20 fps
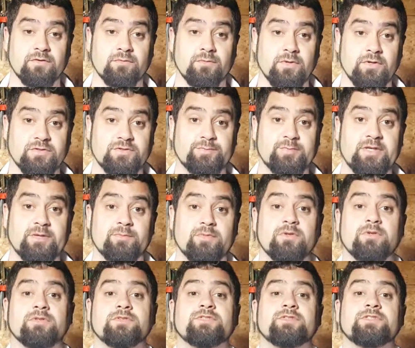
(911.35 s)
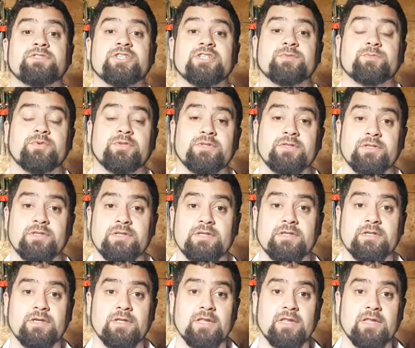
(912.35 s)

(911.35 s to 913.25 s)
most people to just put the